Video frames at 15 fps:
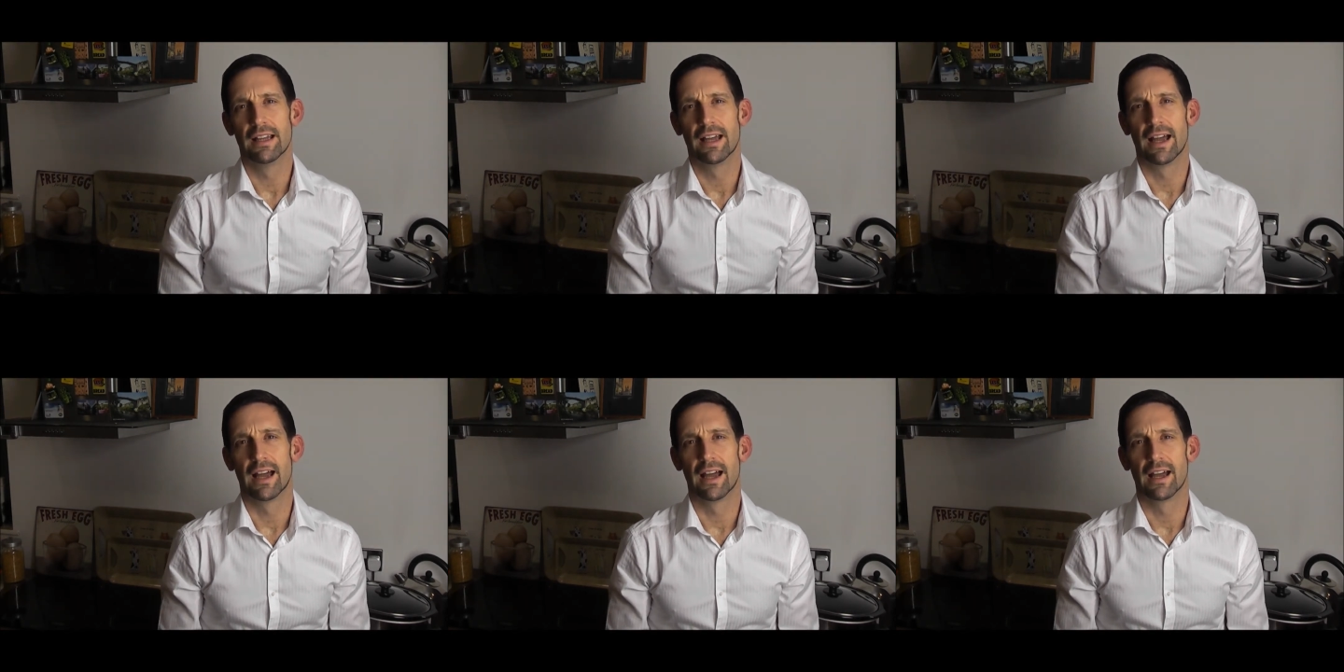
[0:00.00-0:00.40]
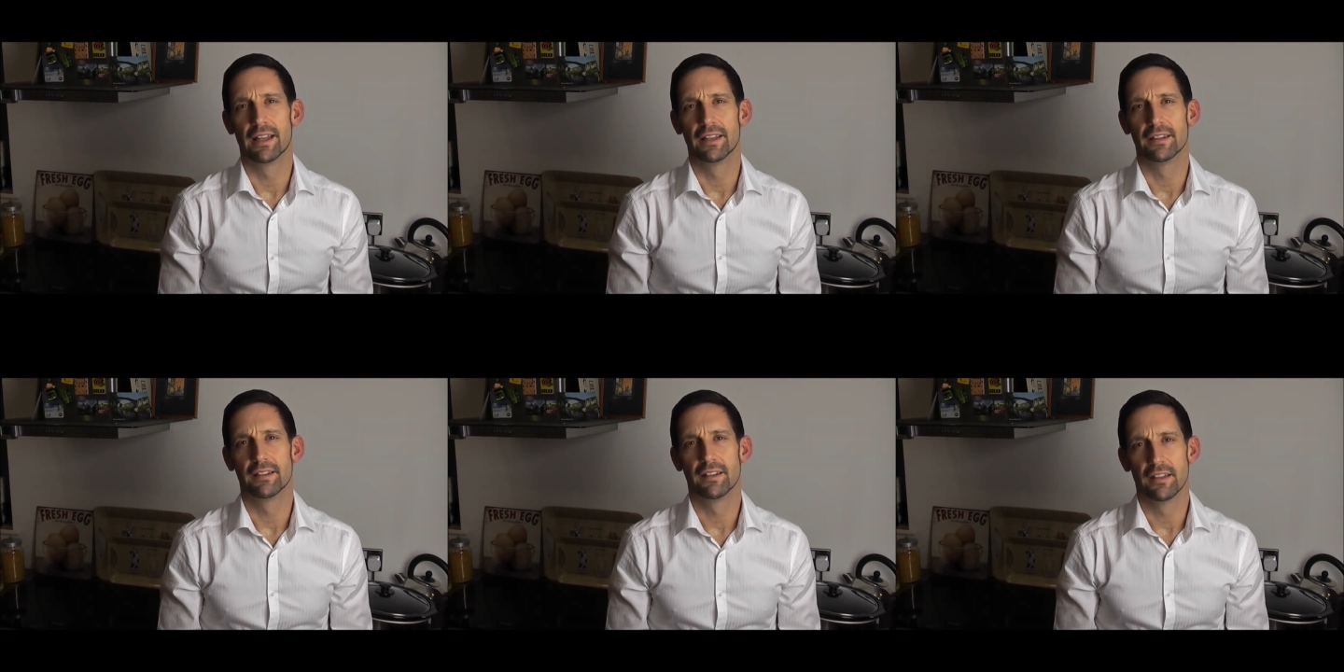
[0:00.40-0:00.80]

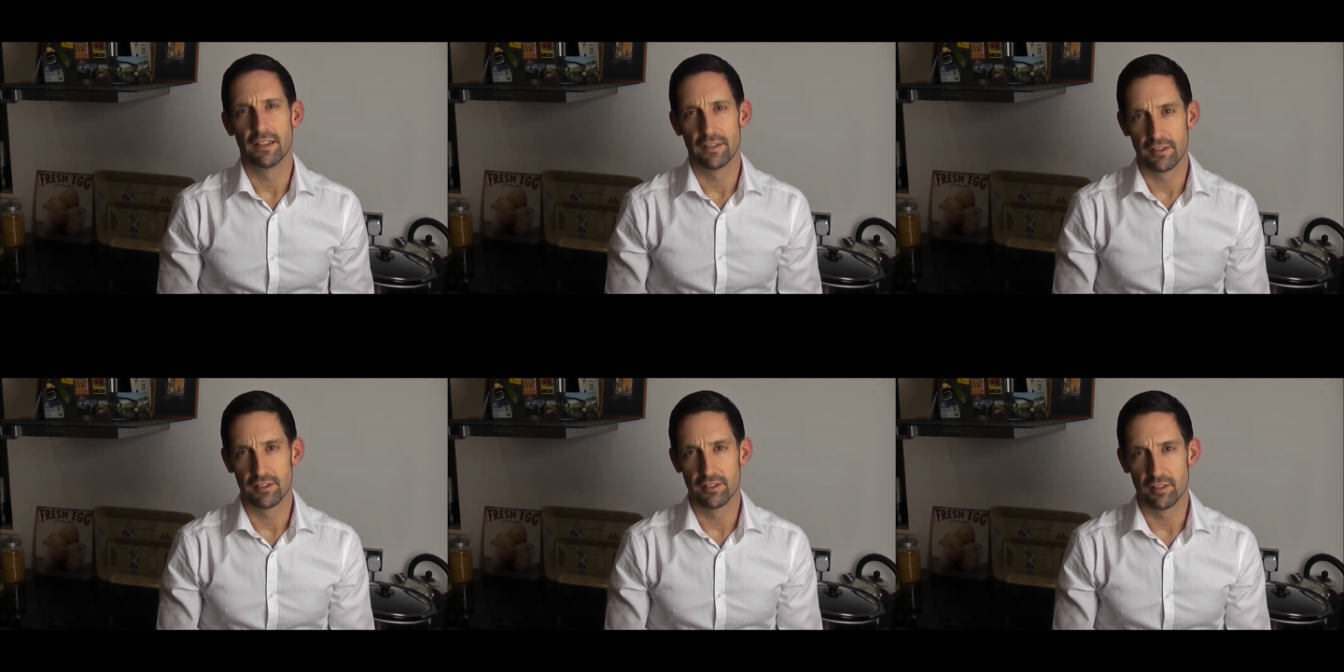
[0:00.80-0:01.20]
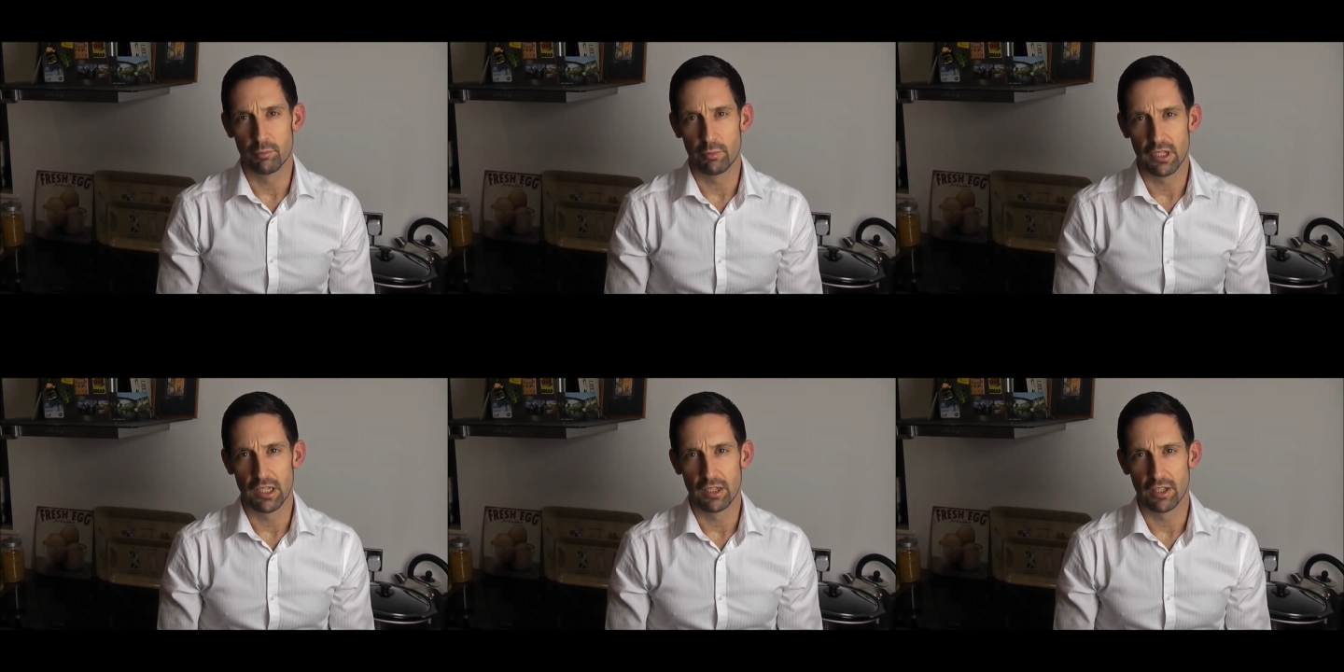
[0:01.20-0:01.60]
and this is a
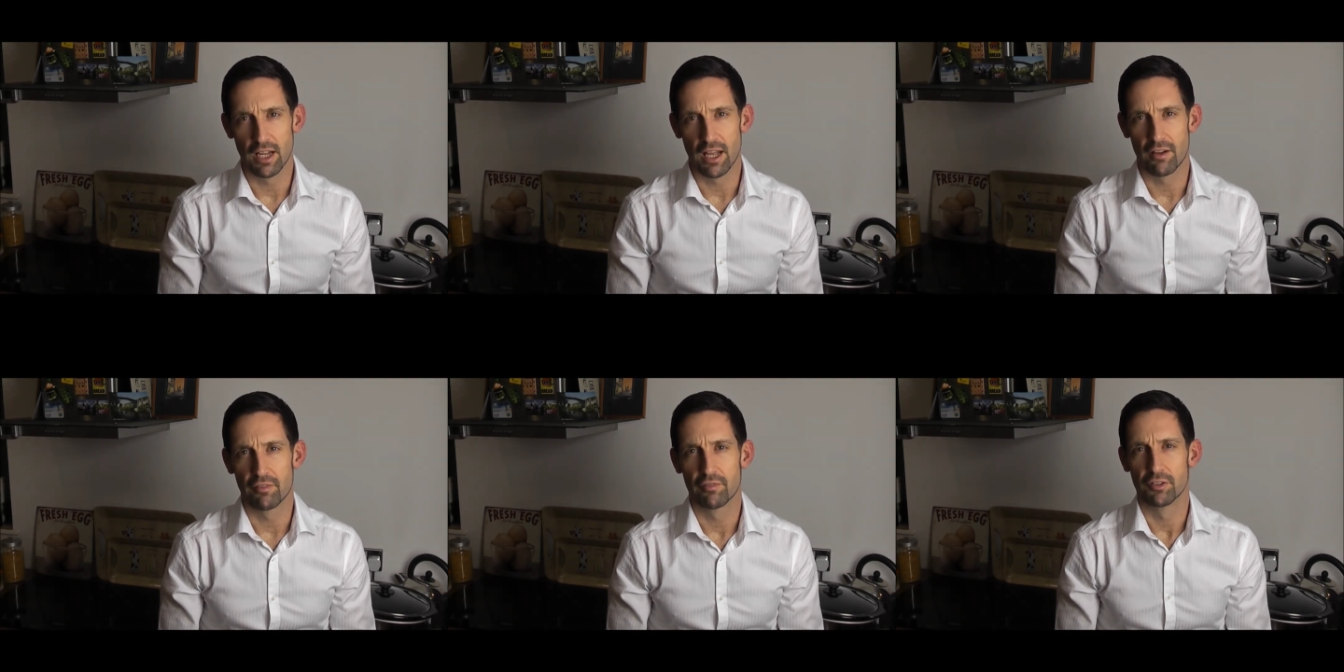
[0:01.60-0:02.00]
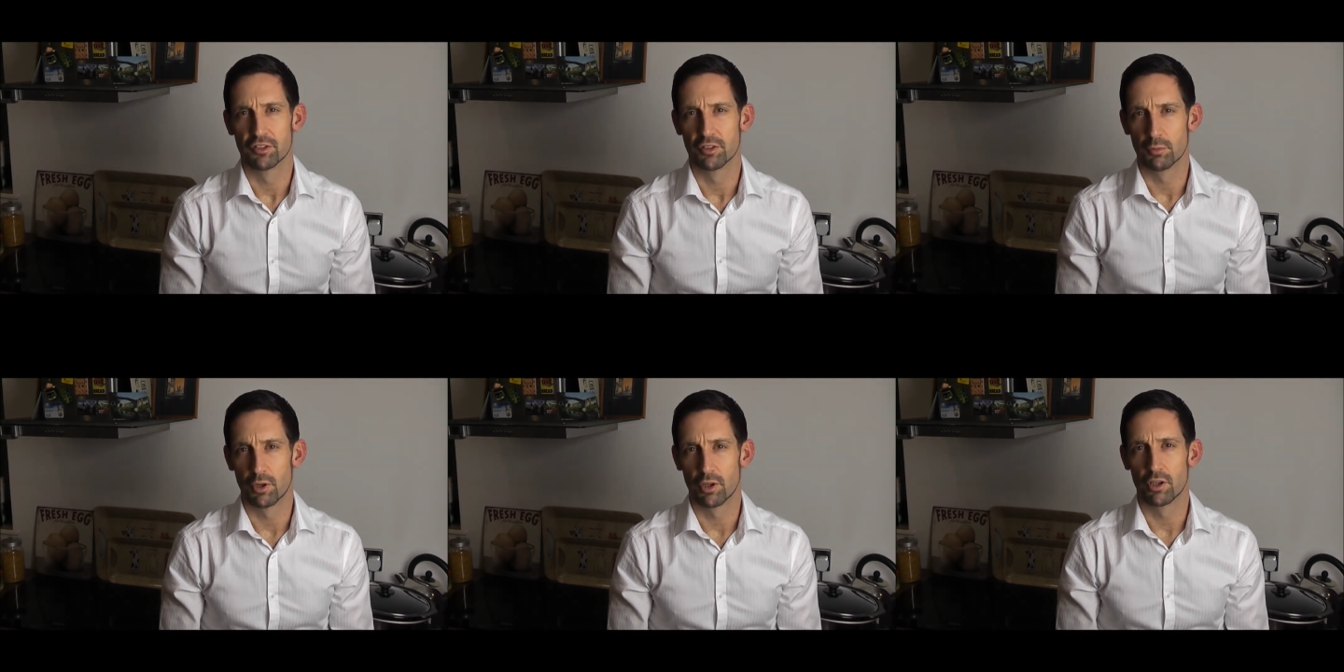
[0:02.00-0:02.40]
meal I'm going to have for
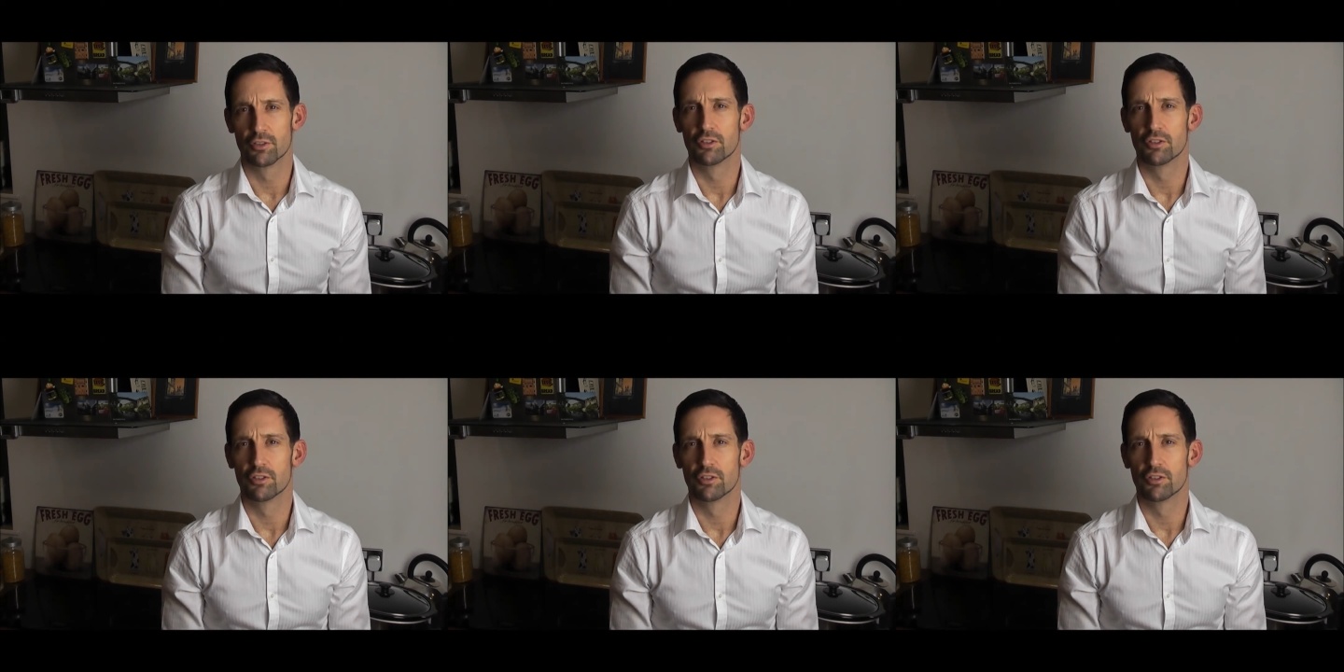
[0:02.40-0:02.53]
tomorrow.